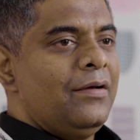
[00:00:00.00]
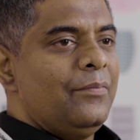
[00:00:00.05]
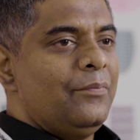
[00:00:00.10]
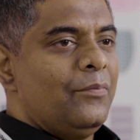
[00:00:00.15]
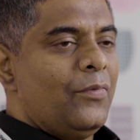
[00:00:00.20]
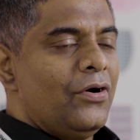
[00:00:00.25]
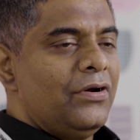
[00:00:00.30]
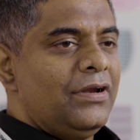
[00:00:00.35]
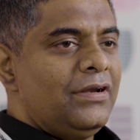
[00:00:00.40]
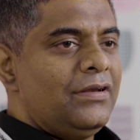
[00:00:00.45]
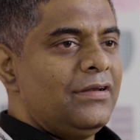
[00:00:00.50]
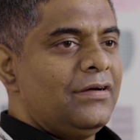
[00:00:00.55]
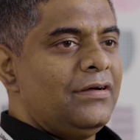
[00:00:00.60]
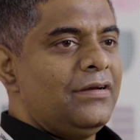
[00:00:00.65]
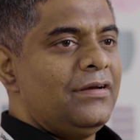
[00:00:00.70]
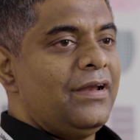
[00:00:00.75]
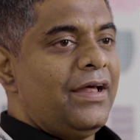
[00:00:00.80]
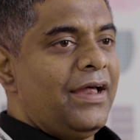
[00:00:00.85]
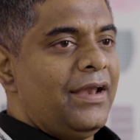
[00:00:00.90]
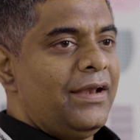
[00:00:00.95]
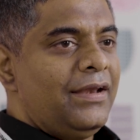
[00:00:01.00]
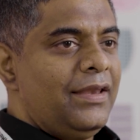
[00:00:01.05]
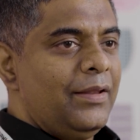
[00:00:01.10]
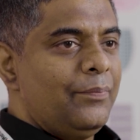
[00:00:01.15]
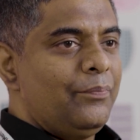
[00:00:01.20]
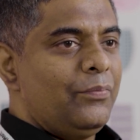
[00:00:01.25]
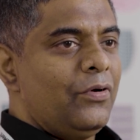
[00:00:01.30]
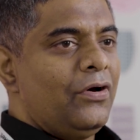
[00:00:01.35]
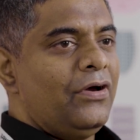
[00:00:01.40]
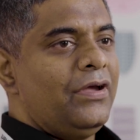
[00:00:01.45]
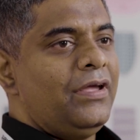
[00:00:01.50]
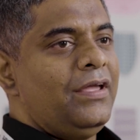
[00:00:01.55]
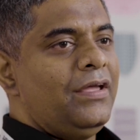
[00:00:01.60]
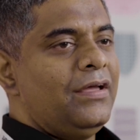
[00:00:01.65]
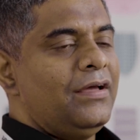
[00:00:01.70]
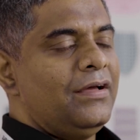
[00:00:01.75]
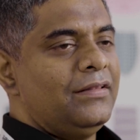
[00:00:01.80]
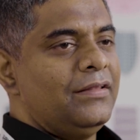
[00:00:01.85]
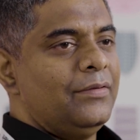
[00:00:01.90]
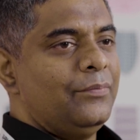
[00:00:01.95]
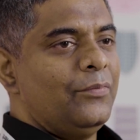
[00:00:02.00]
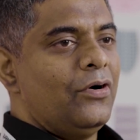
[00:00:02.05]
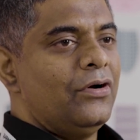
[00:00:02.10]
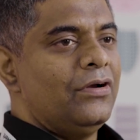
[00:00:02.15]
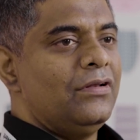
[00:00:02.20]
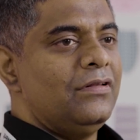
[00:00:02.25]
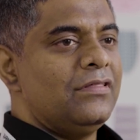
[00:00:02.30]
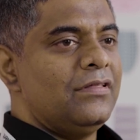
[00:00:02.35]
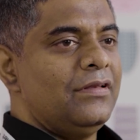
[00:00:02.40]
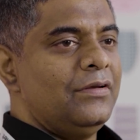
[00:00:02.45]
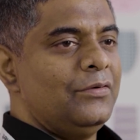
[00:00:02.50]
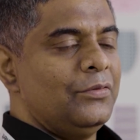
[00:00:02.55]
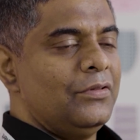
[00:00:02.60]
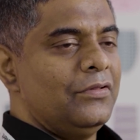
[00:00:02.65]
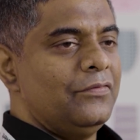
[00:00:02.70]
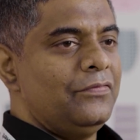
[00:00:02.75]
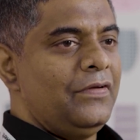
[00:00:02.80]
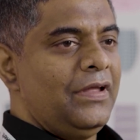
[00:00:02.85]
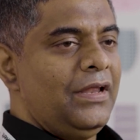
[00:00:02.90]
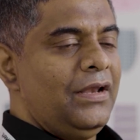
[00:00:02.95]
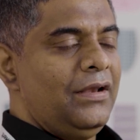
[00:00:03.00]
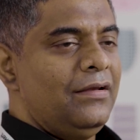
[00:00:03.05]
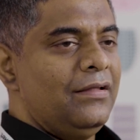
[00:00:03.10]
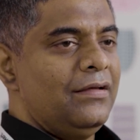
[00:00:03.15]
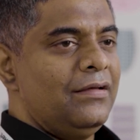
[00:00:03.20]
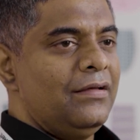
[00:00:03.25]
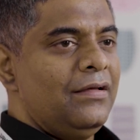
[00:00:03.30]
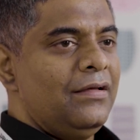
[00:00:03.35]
monitor, and deploy the models into the field.